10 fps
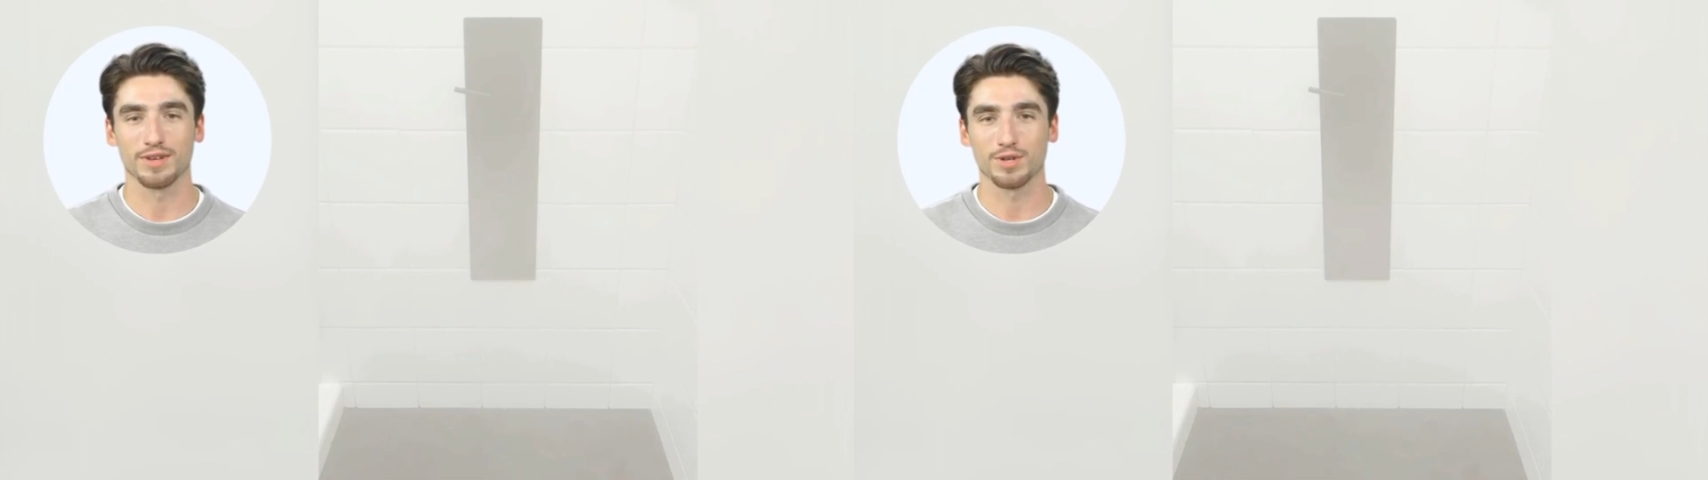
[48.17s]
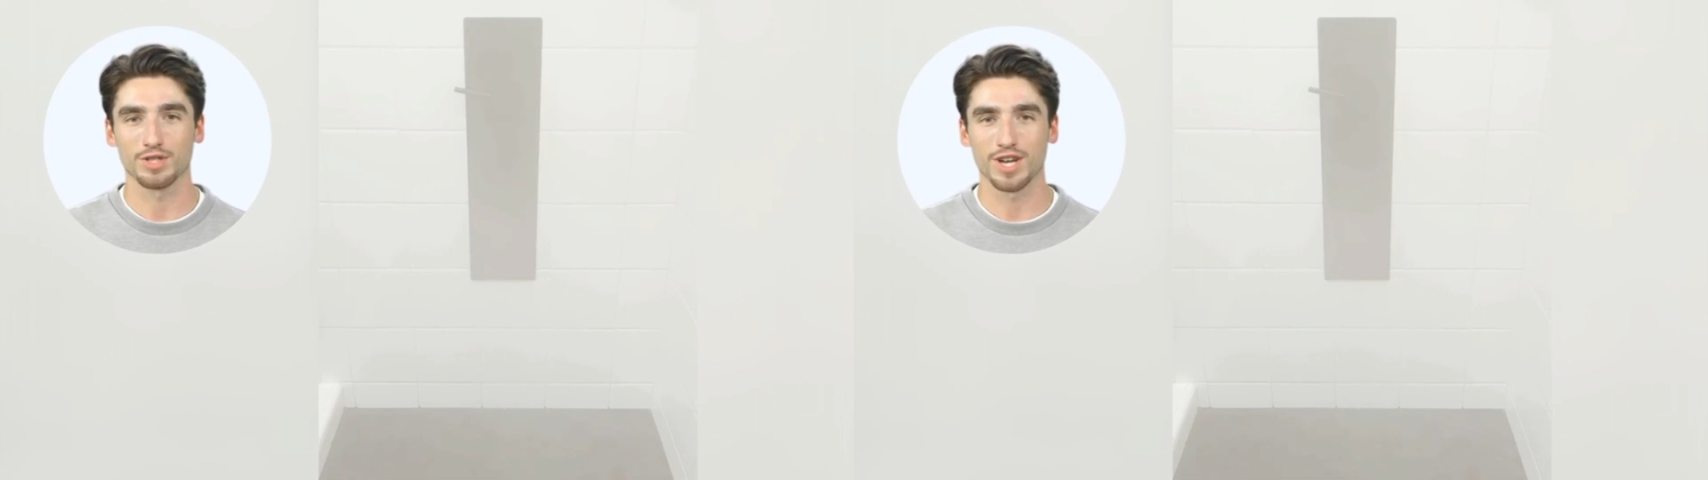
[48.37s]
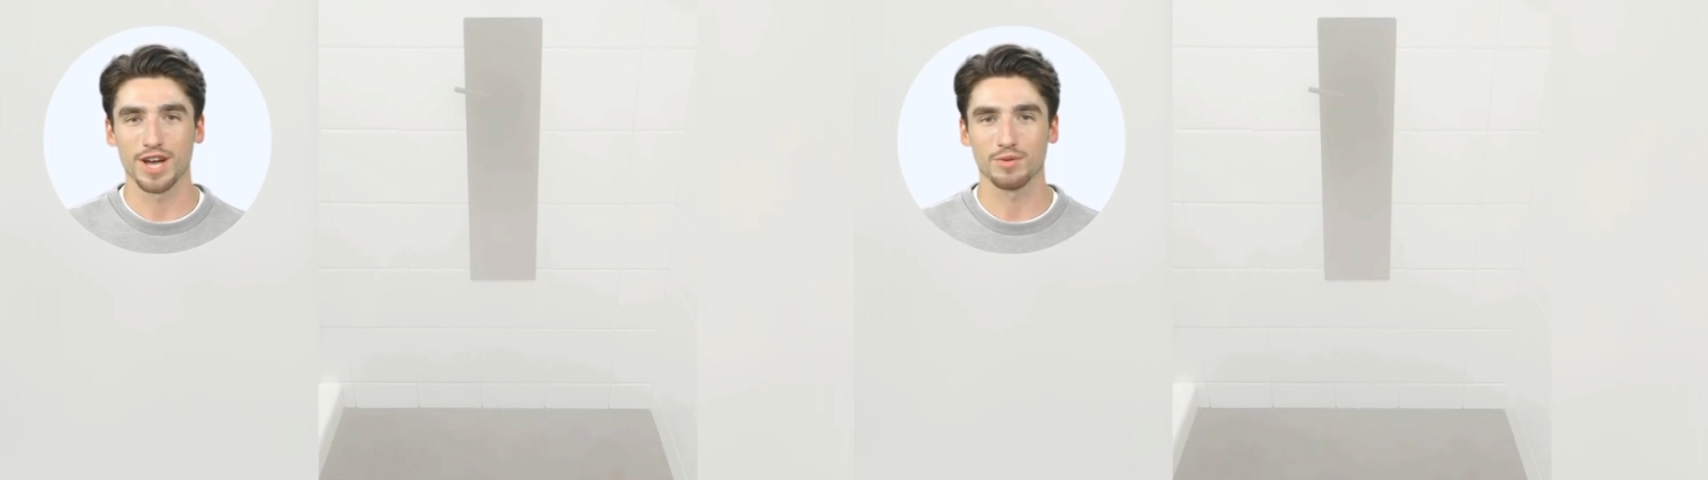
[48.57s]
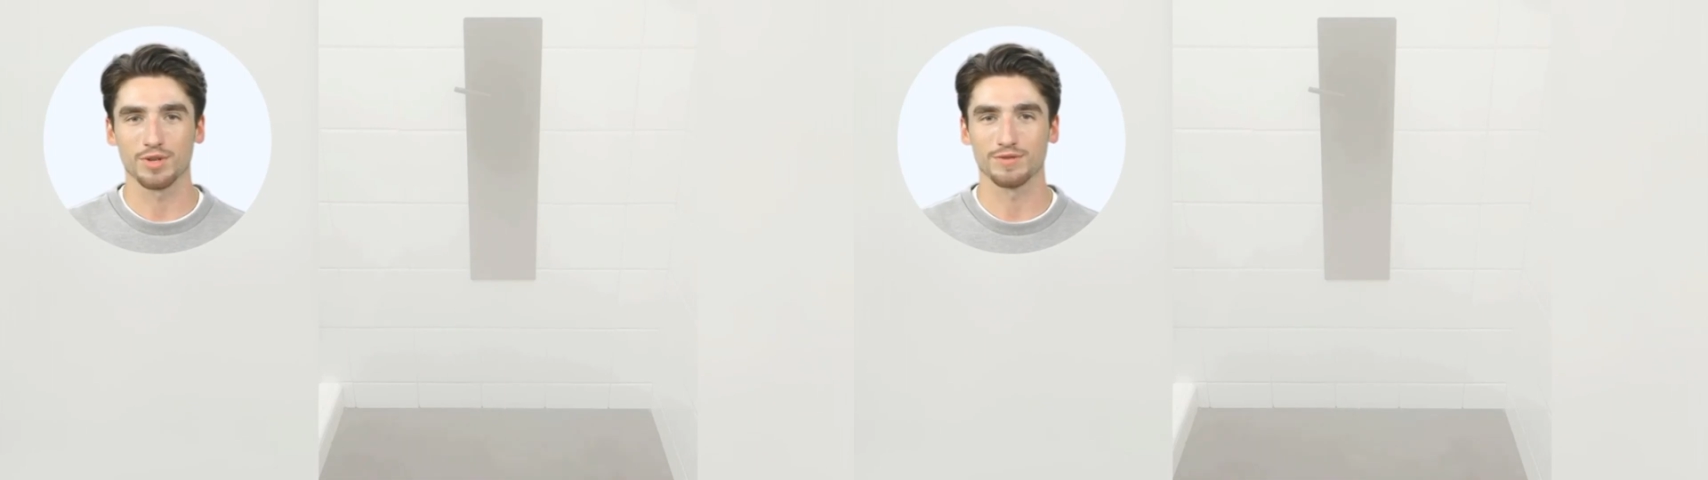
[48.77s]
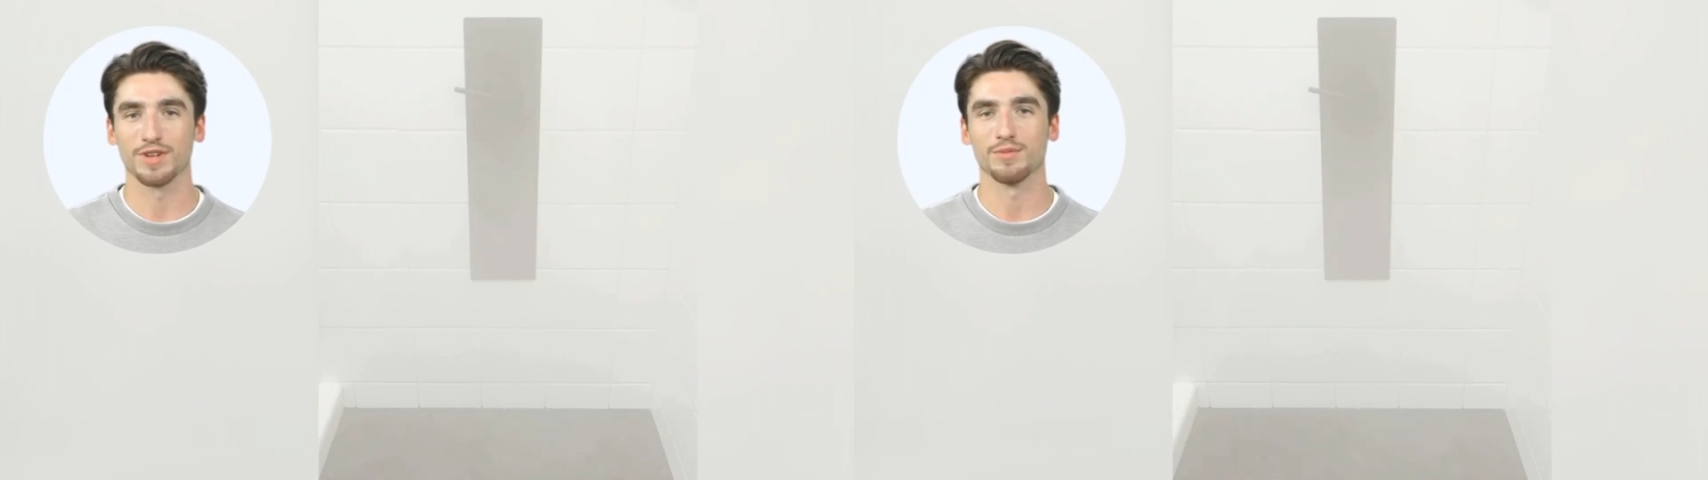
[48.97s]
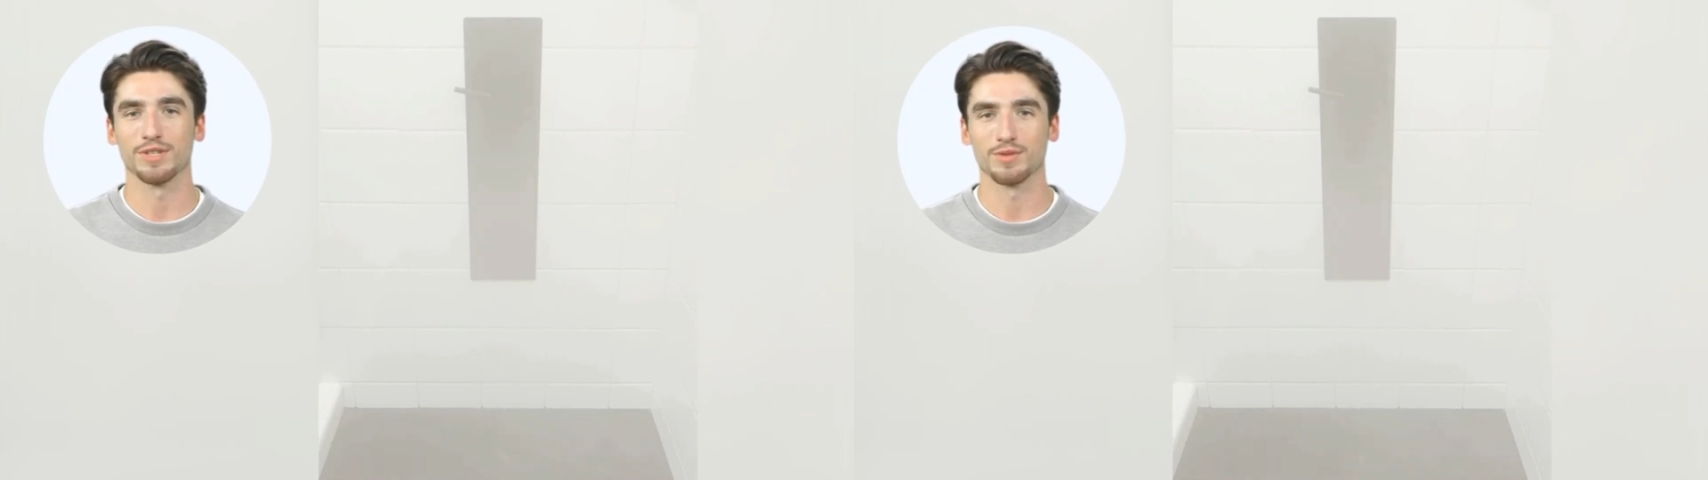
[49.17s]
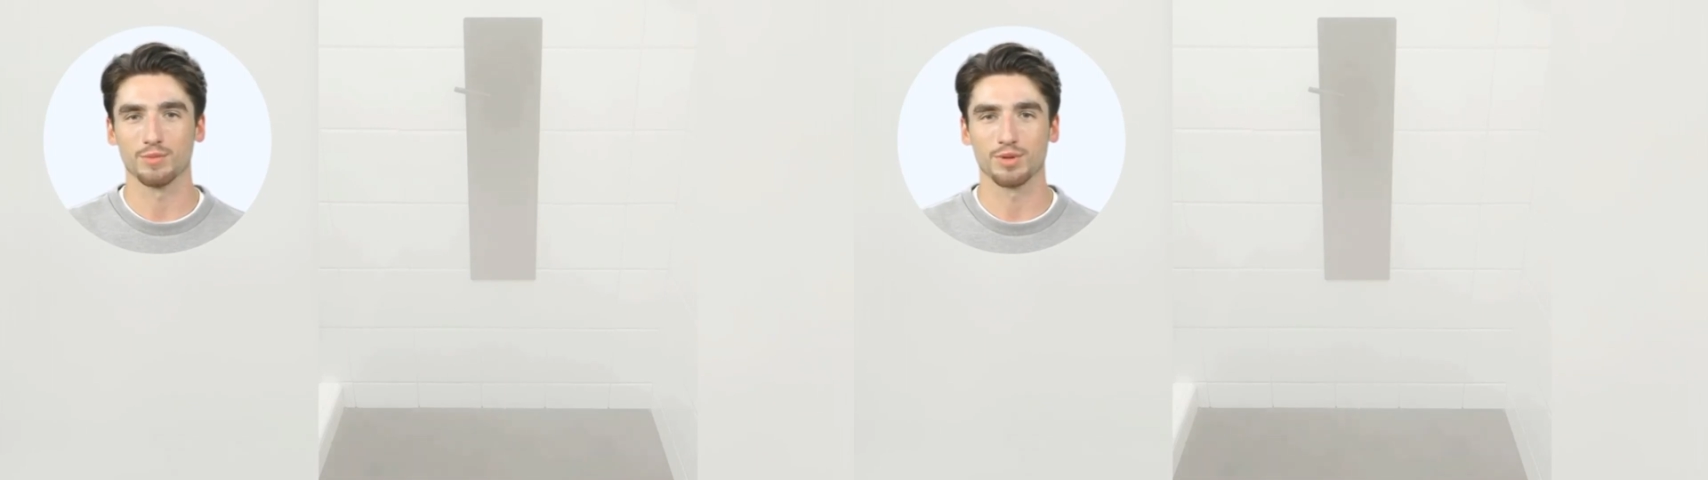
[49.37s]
your shower environment